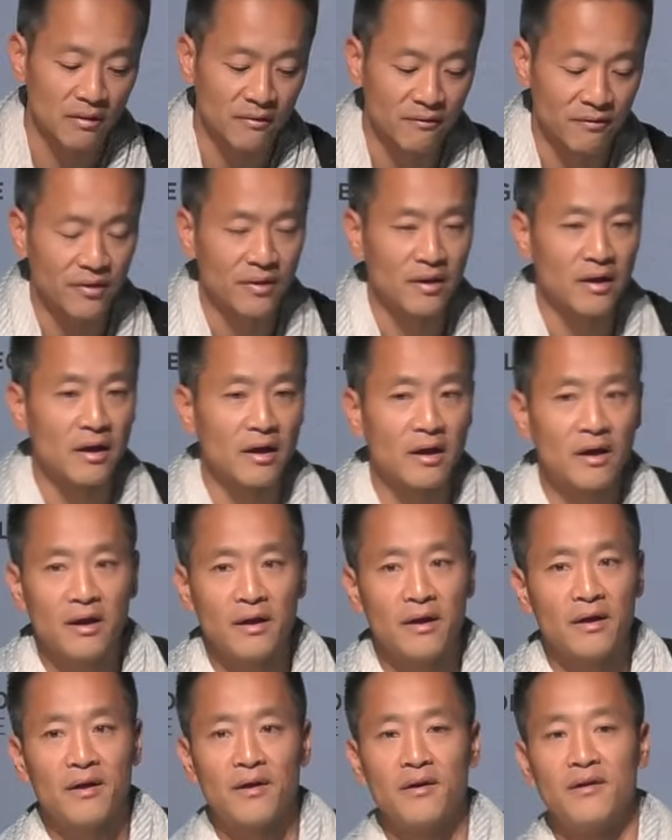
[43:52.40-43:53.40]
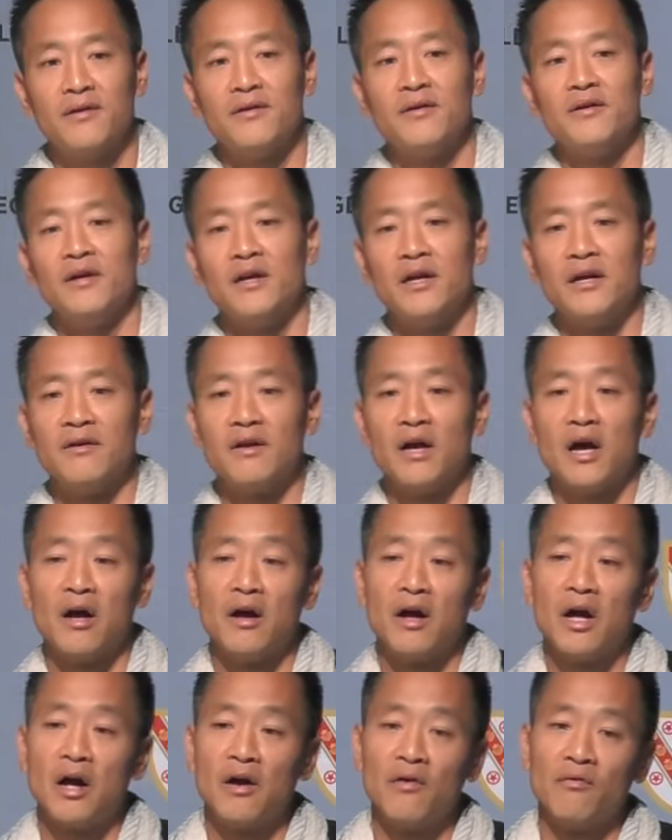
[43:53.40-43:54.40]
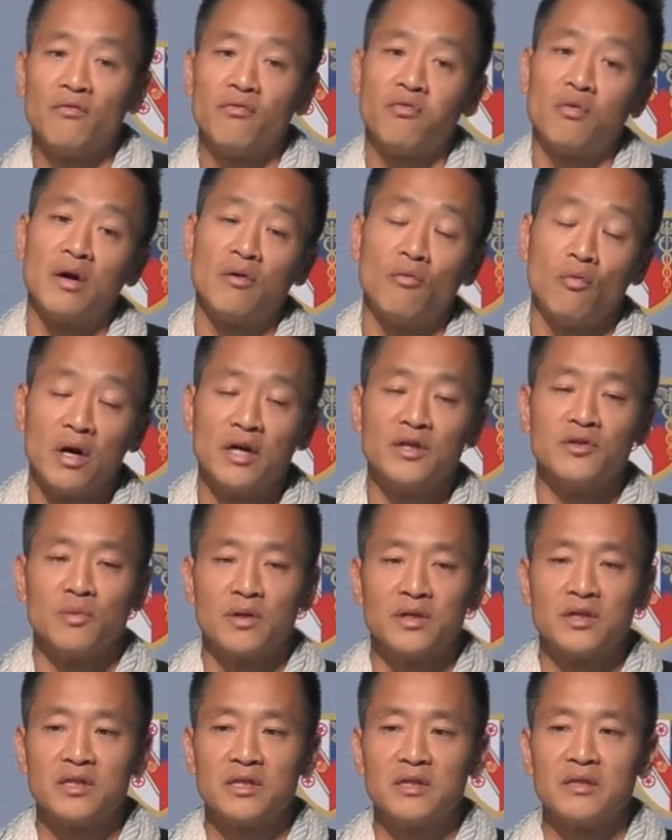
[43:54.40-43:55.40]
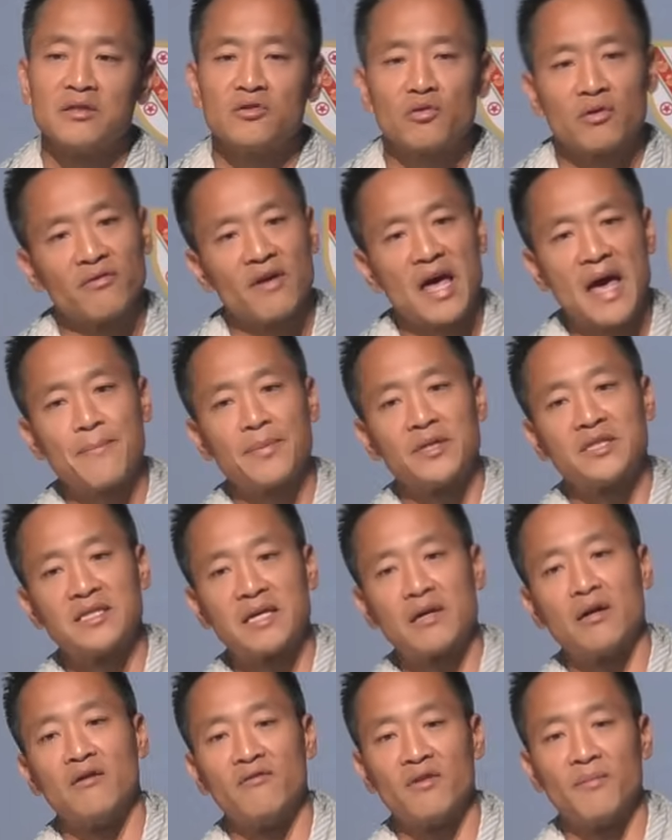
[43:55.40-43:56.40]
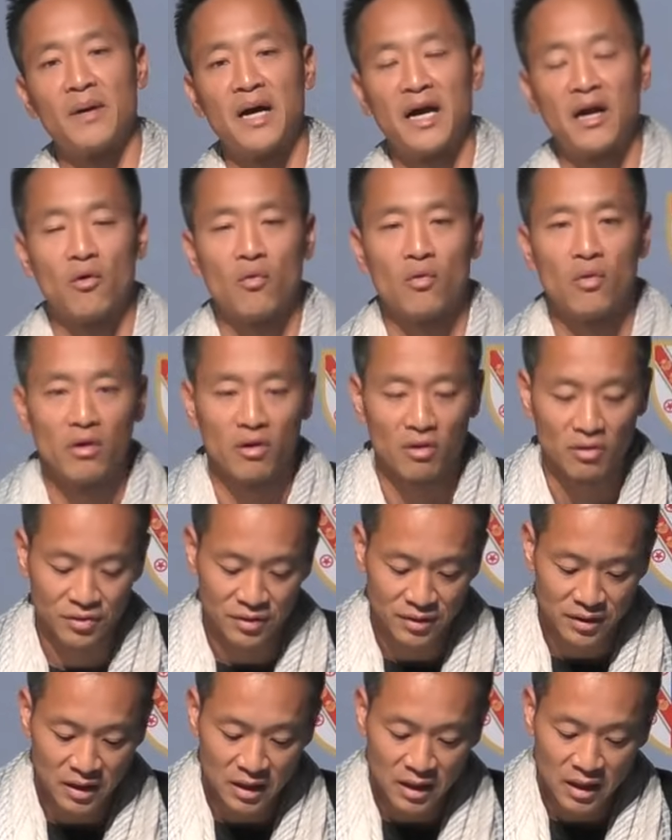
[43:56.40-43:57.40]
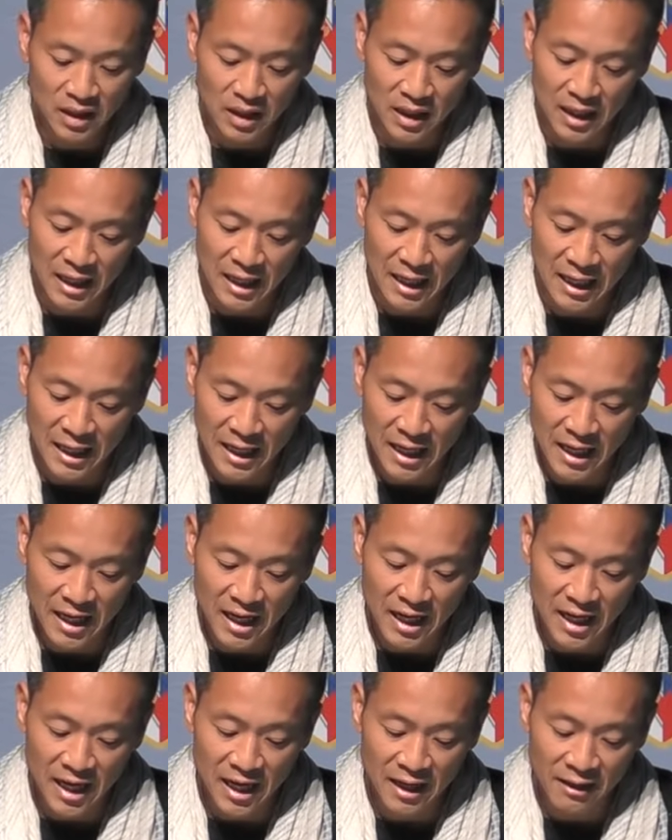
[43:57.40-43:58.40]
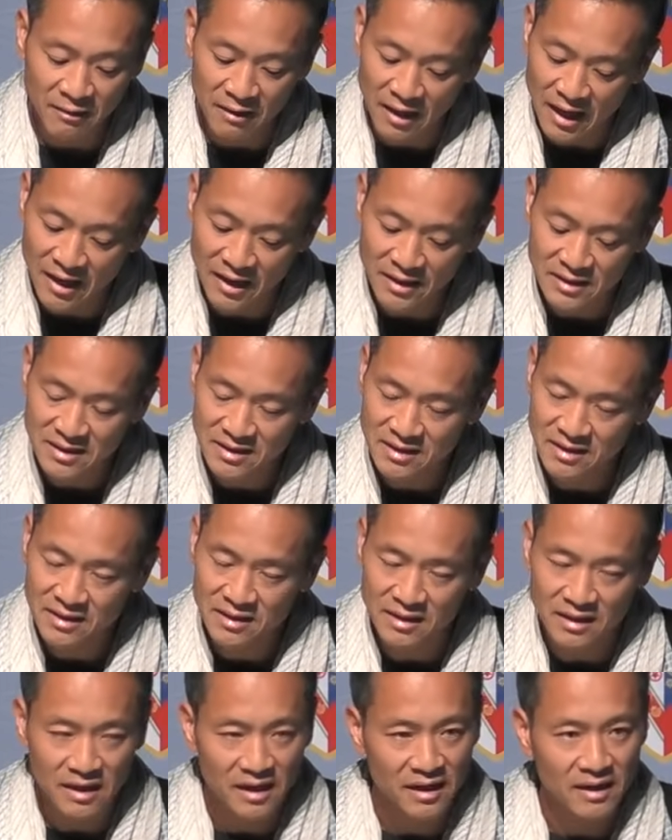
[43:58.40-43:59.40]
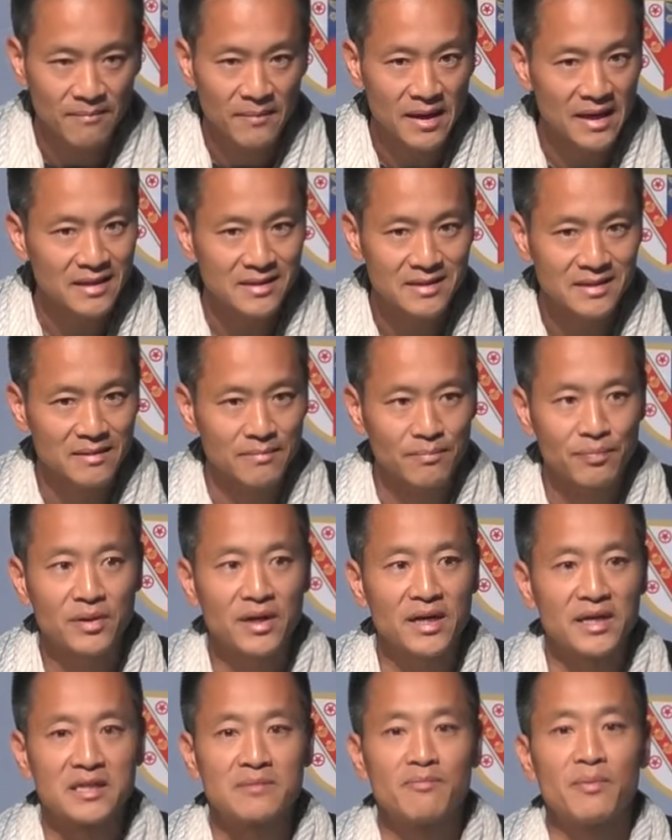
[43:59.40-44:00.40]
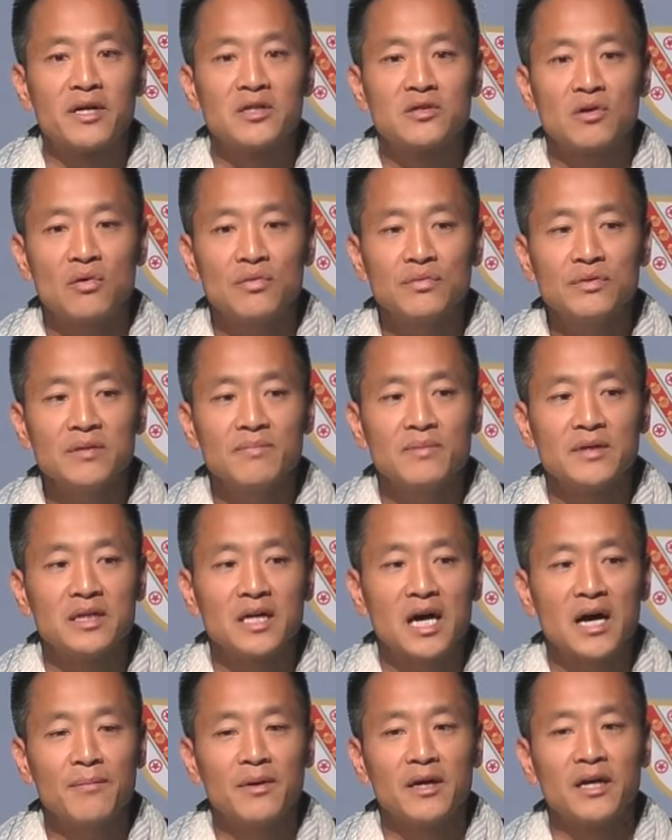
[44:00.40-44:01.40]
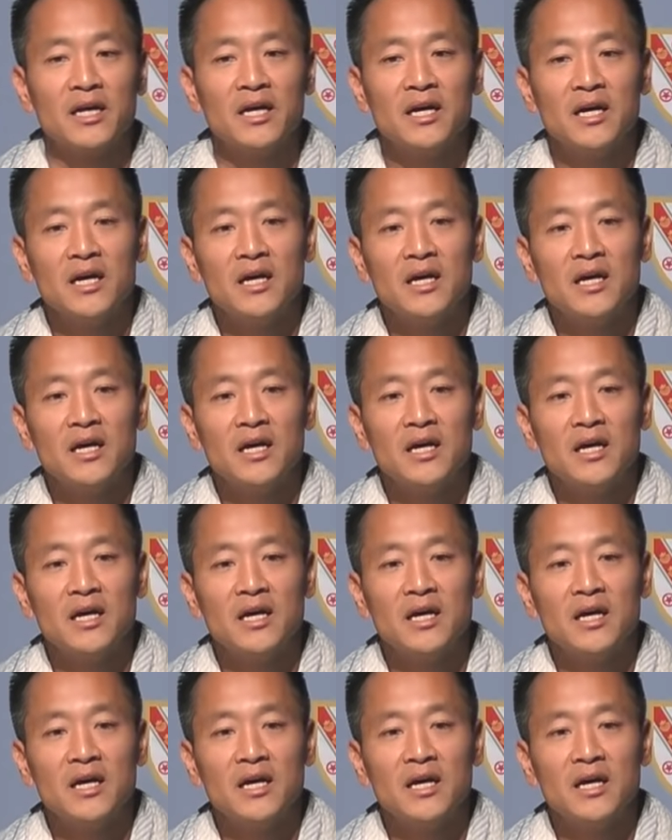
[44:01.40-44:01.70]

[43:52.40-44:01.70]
of, the, uh, uh, of what was once the sort of epicenter of the Maya world. Uh, and, and it's an amazing place, but it's only becoming